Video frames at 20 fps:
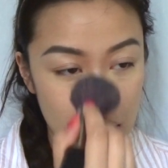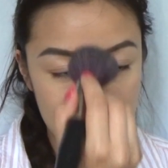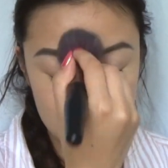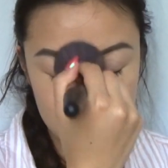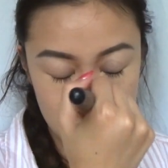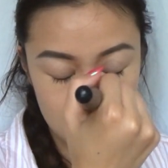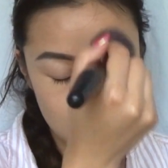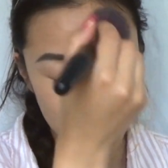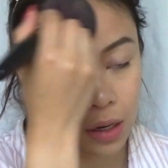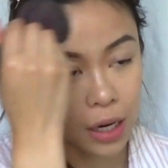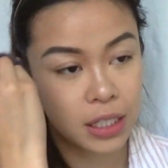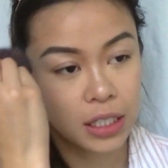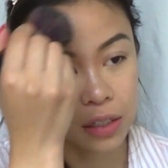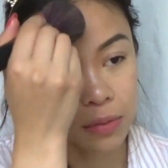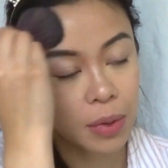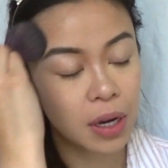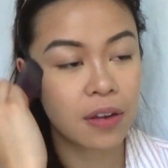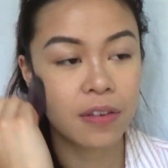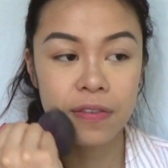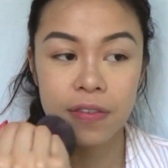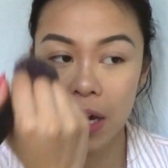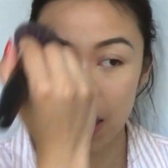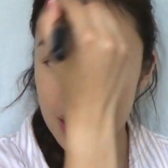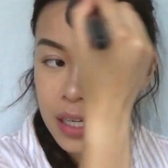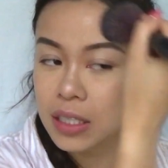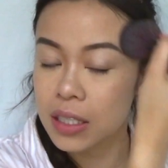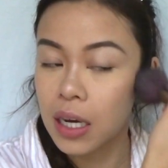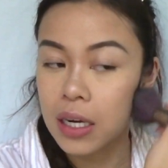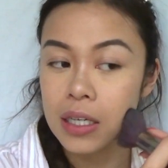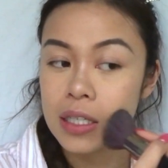to the rest of my
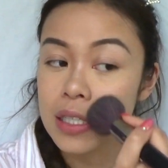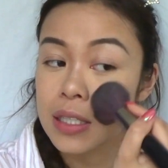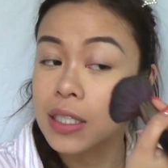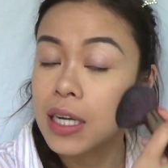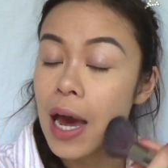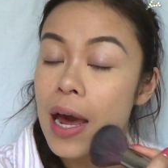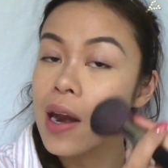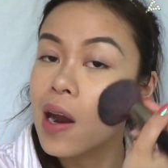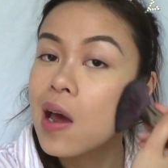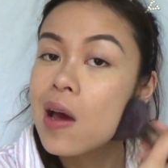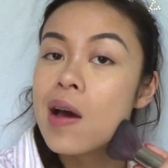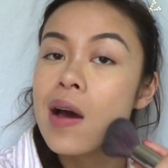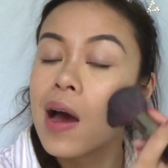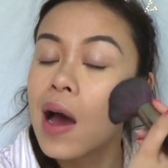face, kind of set